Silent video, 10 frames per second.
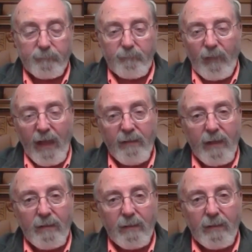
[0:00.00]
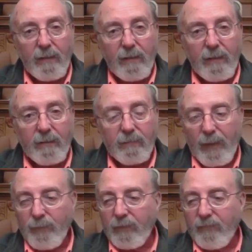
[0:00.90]
and that people in the
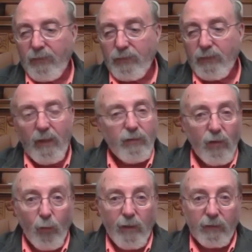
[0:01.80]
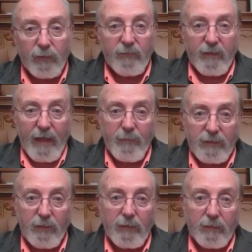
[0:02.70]
future know where to look for that
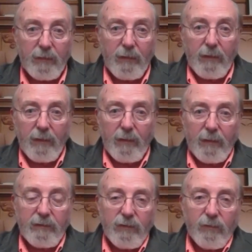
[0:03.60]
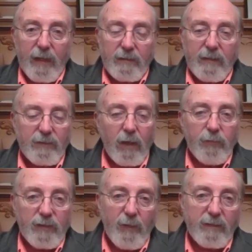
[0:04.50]
material. And so that's our
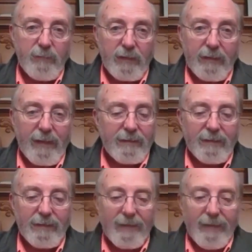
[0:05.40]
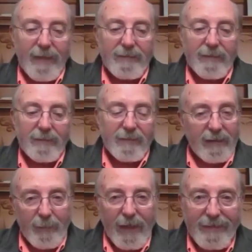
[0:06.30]
responsibility. And it's a
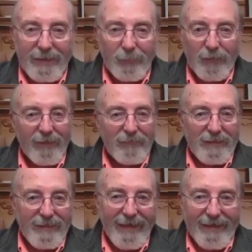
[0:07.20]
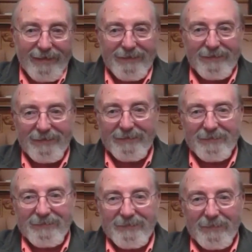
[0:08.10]
dilemma I deal with every day,
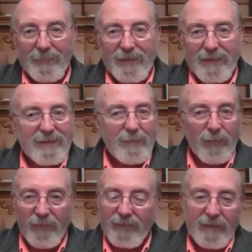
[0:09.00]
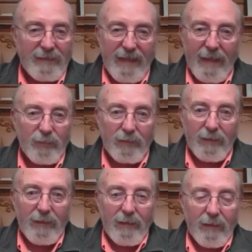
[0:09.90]
but this is a perfect example
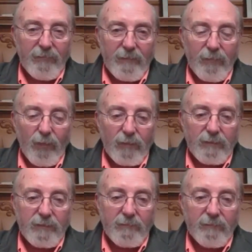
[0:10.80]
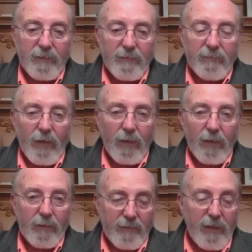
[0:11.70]
of the importance of
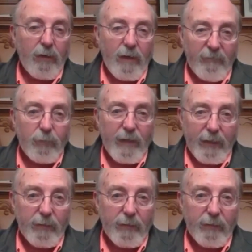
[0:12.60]
the archival record.